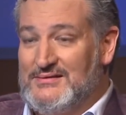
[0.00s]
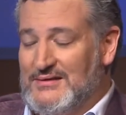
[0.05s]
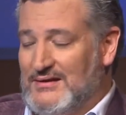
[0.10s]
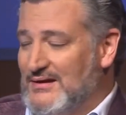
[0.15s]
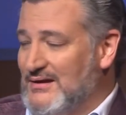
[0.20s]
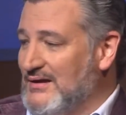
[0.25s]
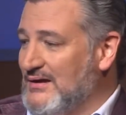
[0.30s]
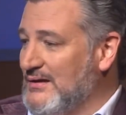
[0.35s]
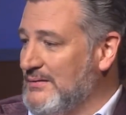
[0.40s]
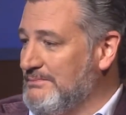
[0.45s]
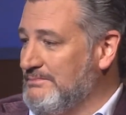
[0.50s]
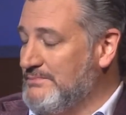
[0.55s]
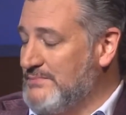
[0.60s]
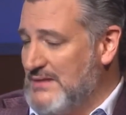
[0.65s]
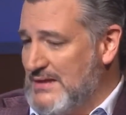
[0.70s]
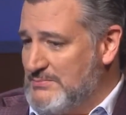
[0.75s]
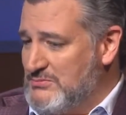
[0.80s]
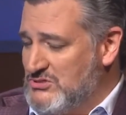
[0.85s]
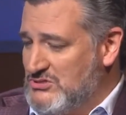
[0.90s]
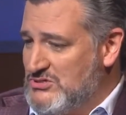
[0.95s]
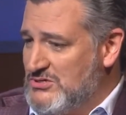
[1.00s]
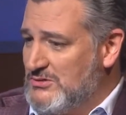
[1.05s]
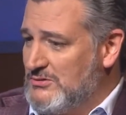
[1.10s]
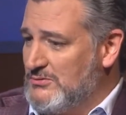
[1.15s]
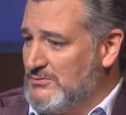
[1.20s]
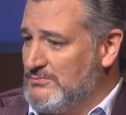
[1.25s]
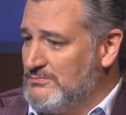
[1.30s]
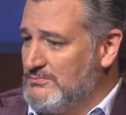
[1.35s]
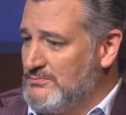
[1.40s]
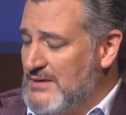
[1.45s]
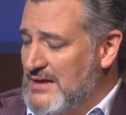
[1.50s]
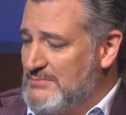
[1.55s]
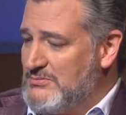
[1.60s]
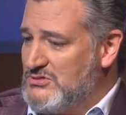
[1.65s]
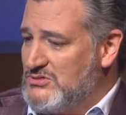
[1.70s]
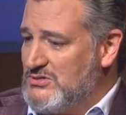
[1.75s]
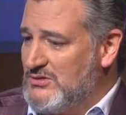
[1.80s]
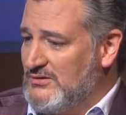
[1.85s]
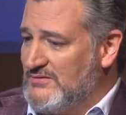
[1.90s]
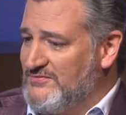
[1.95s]
I'm still
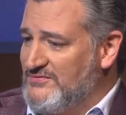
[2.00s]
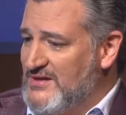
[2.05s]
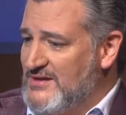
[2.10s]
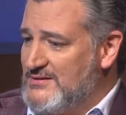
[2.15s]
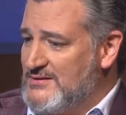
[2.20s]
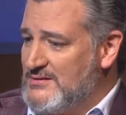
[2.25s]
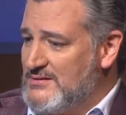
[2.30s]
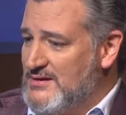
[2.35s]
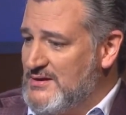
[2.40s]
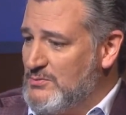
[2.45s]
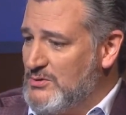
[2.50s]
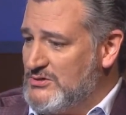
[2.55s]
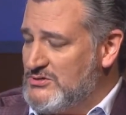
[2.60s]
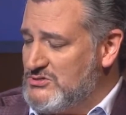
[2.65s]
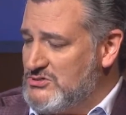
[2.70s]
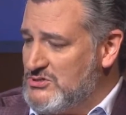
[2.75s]
offended that he wasn't